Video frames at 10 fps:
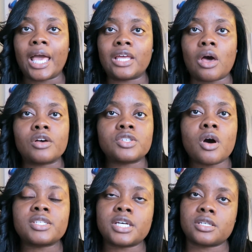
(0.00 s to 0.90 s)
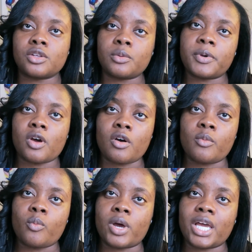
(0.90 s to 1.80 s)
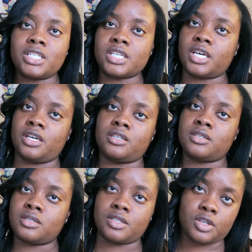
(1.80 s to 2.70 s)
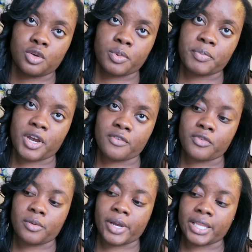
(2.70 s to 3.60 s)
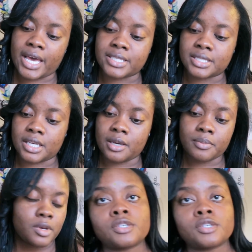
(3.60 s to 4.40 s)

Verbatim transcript: and also I'll touch a little bit on what I did to prepare for my last exam.